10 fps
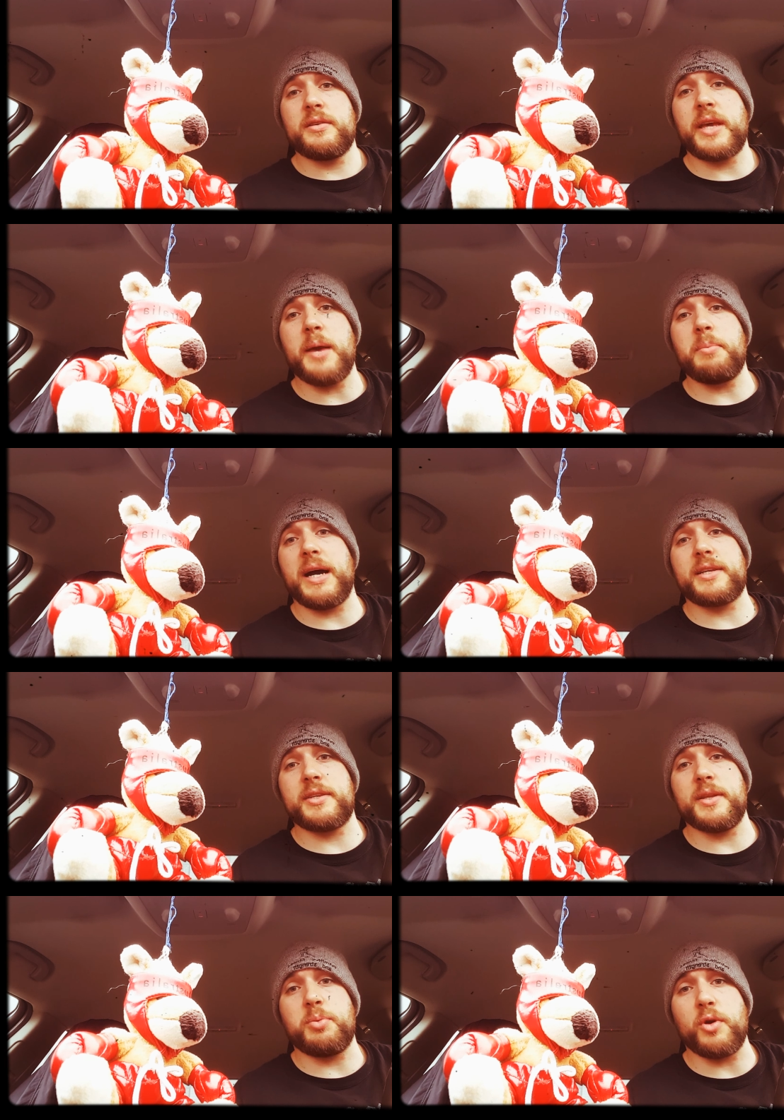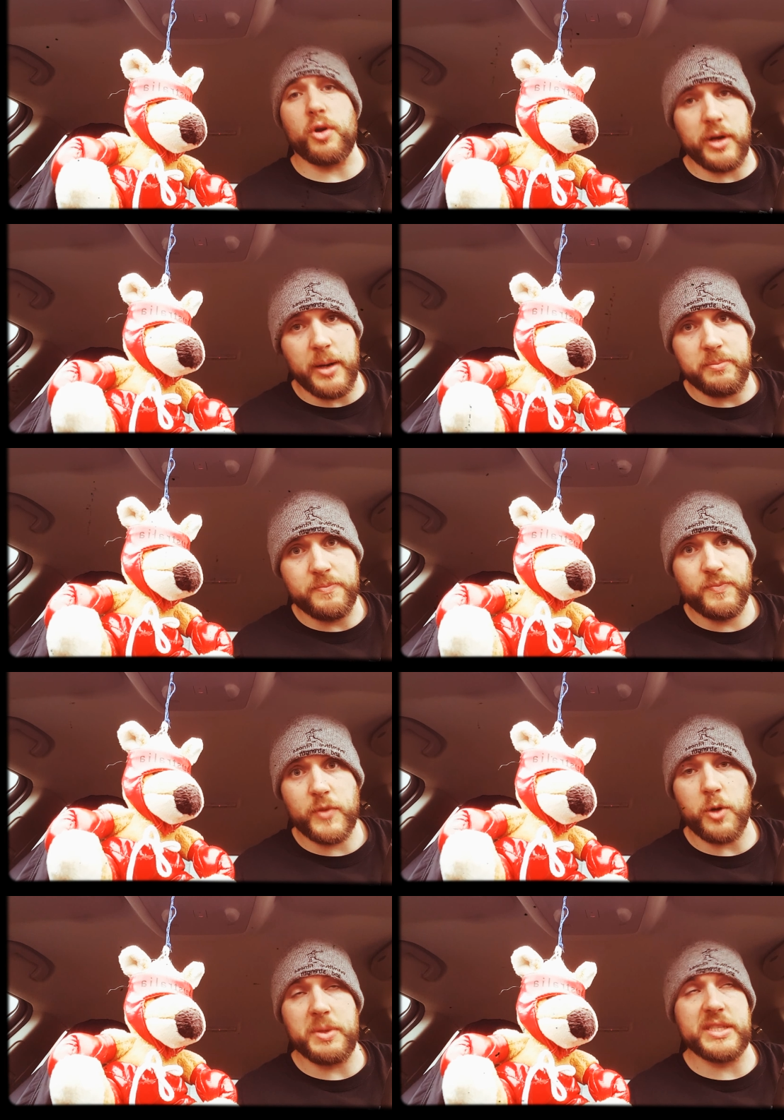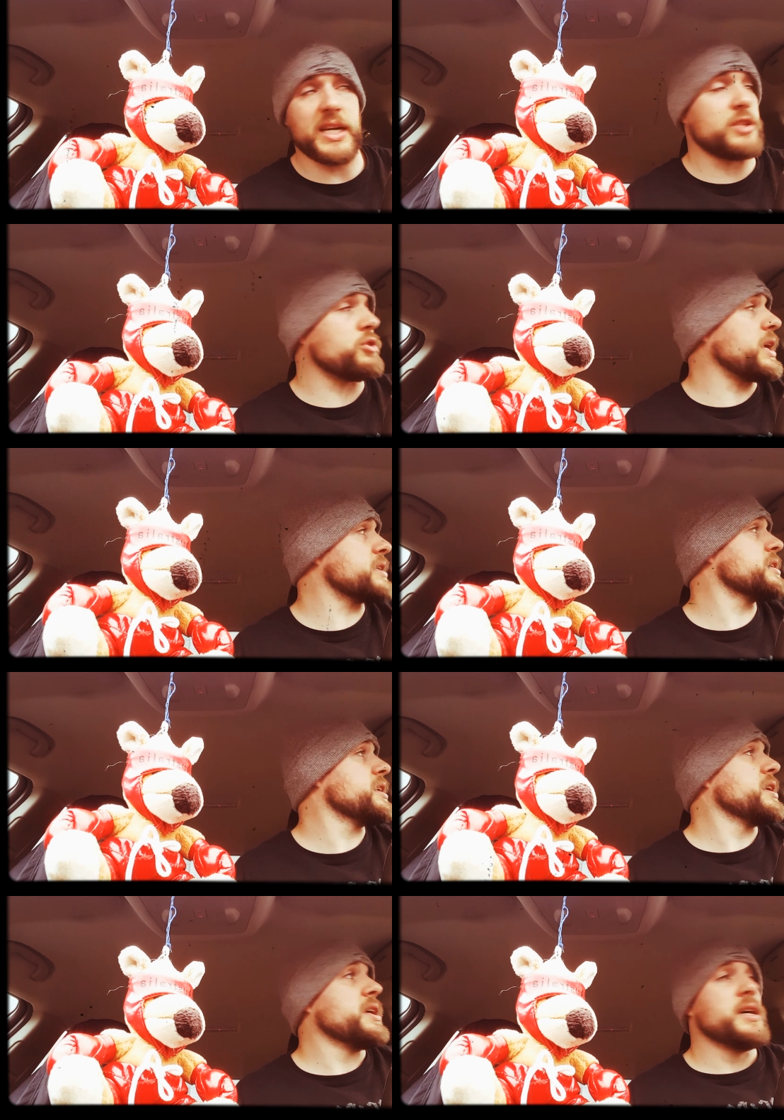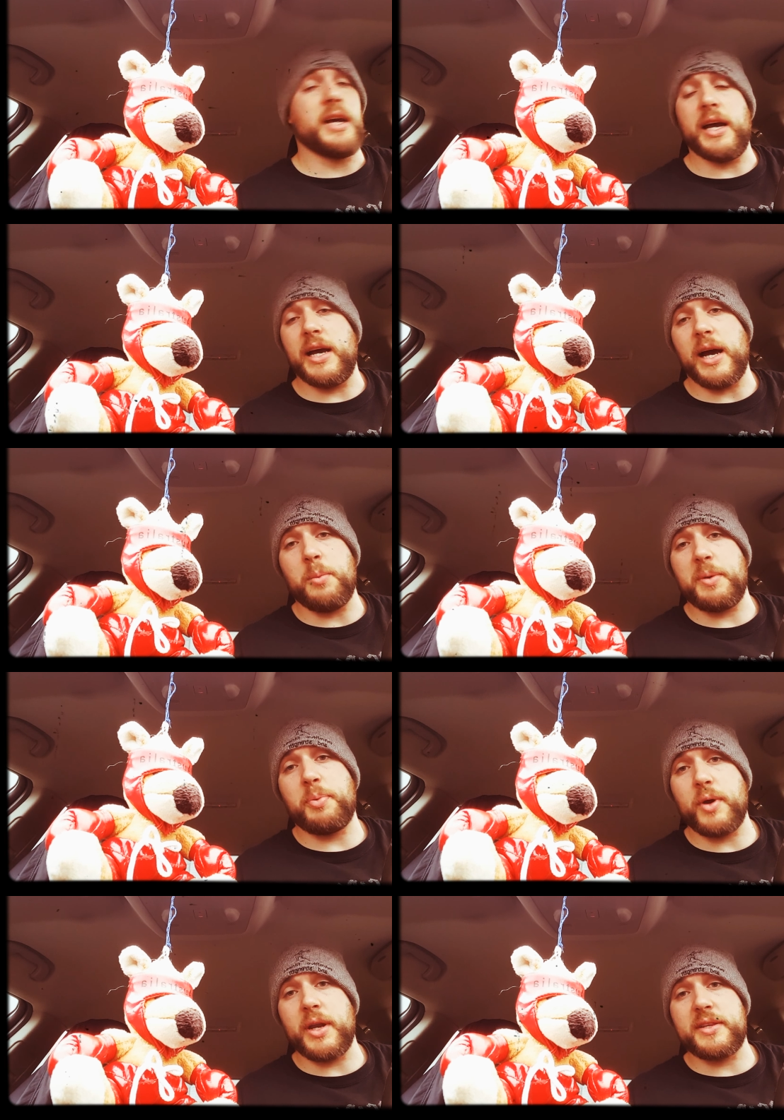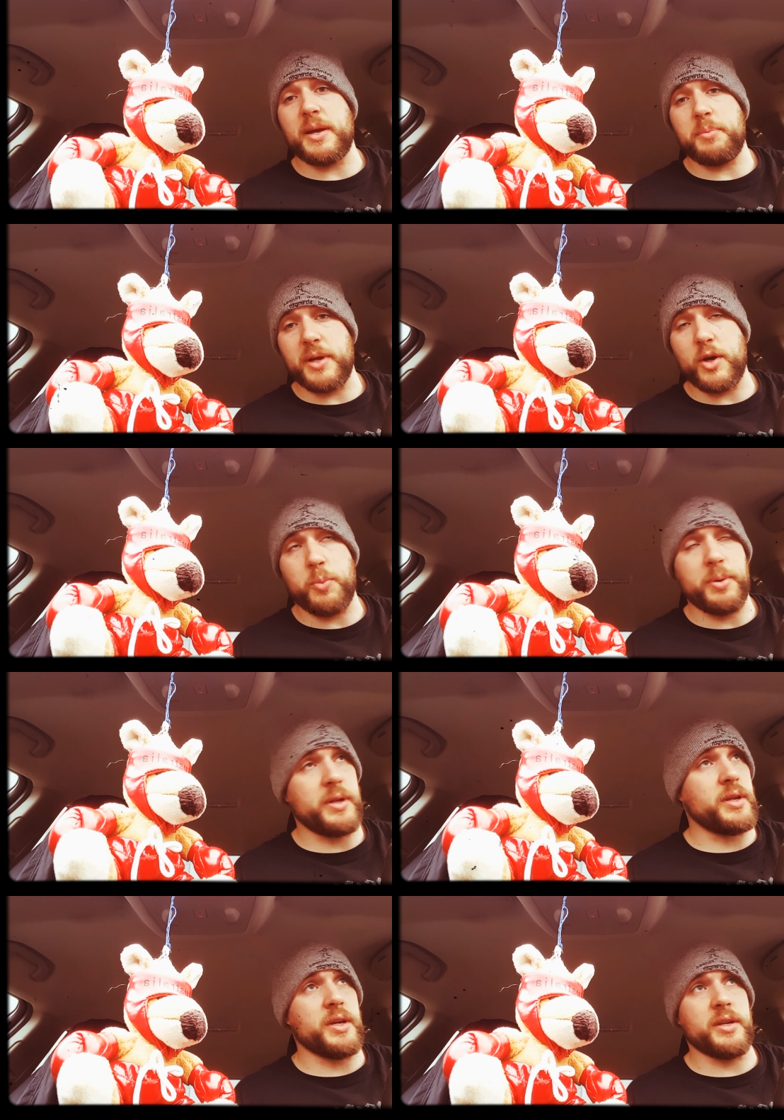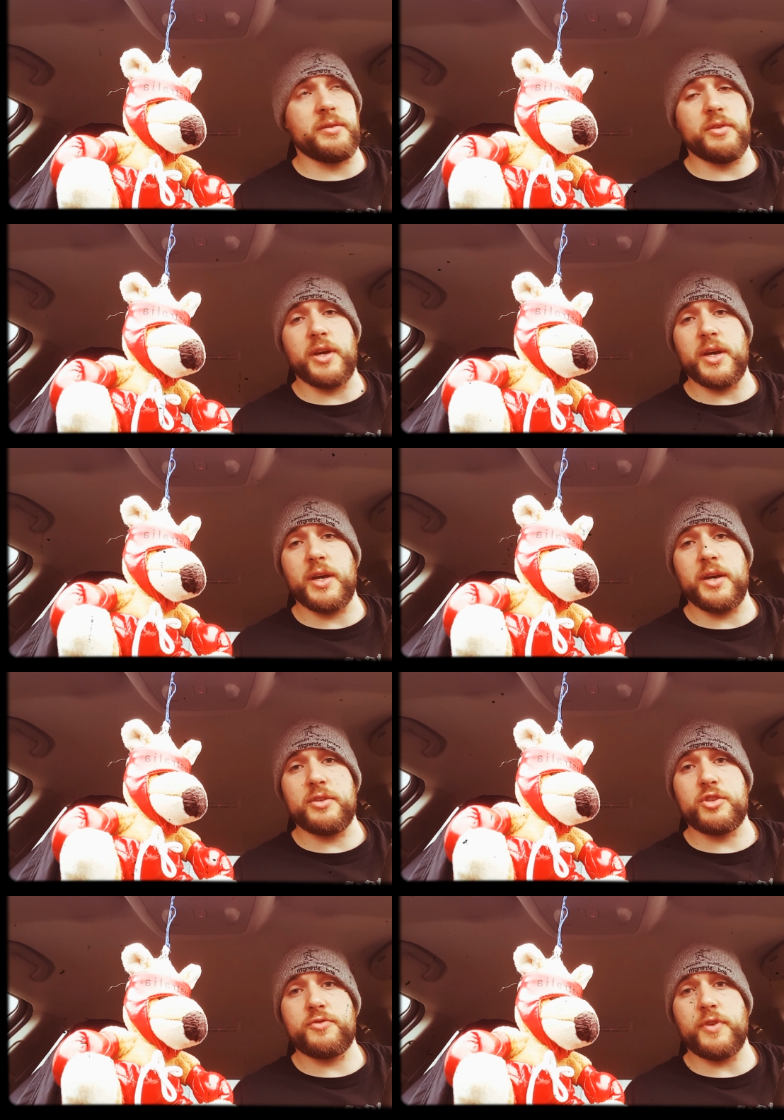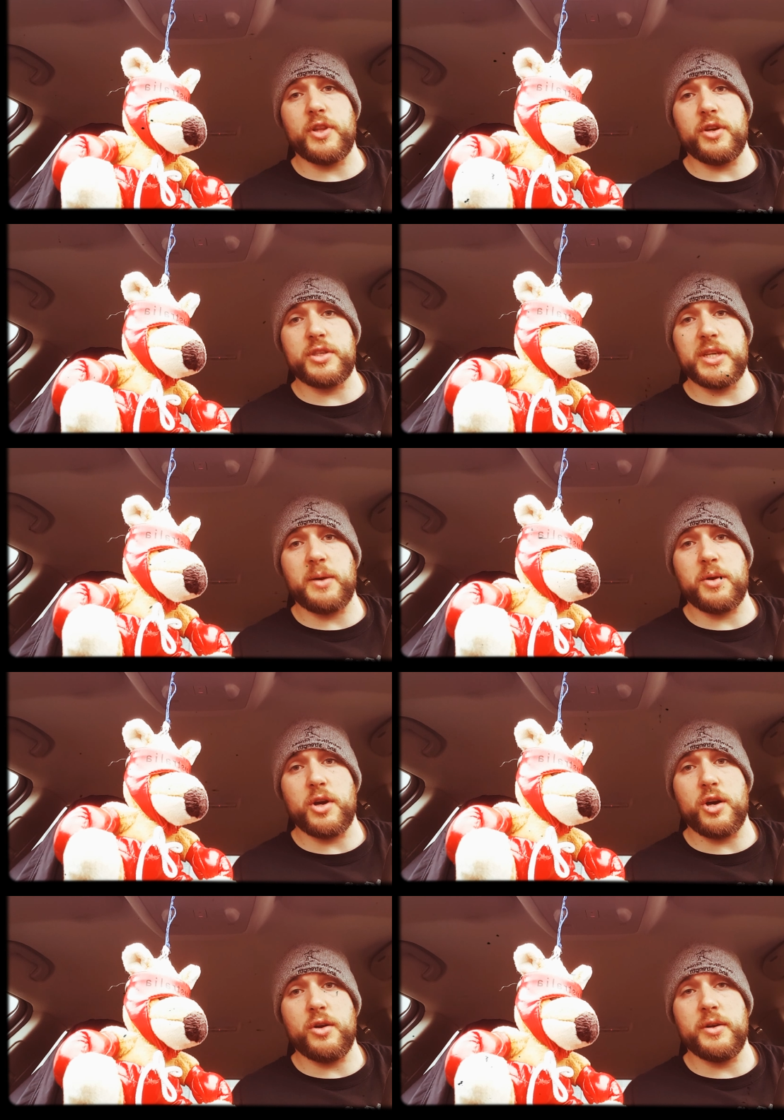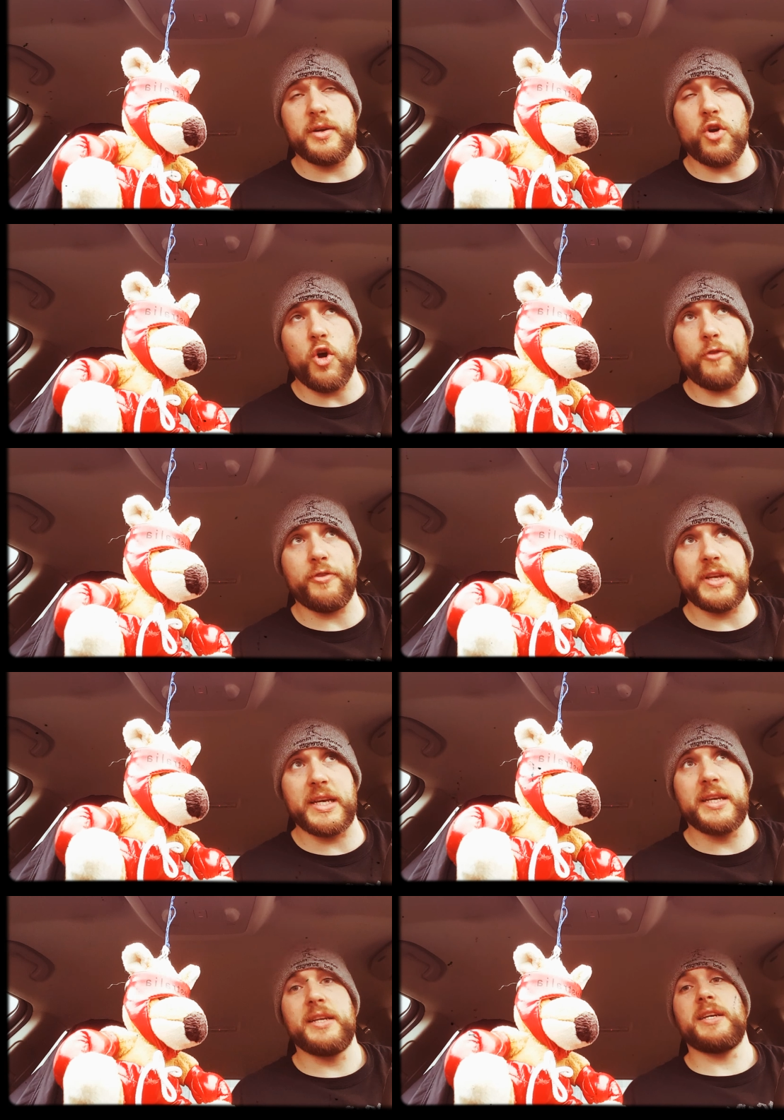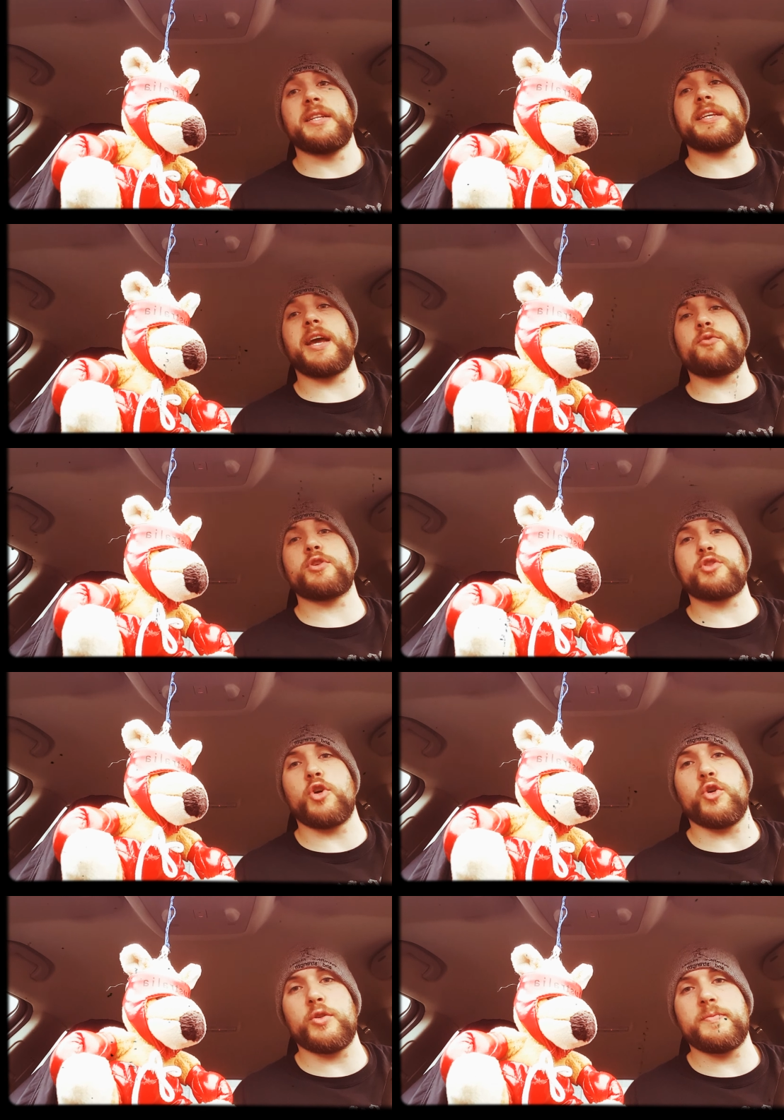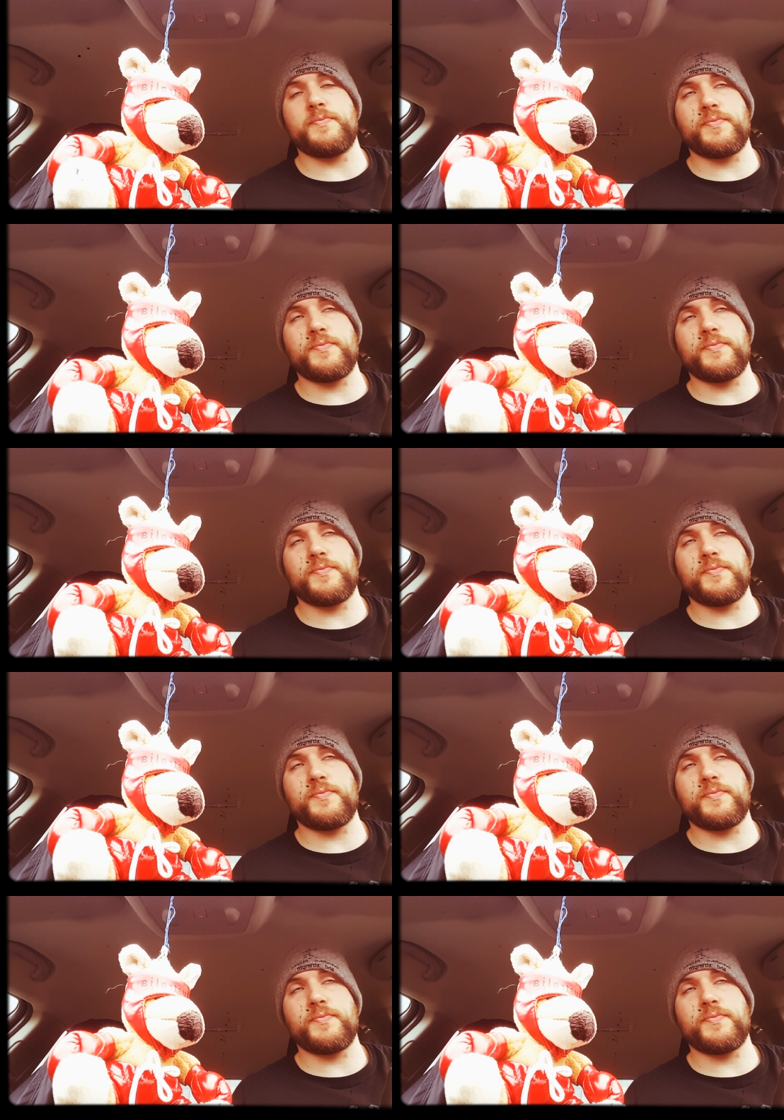getting back to the program, got a bit sidetracked. I'll be putting a template up and just follow, see how we go. Hopefully the end result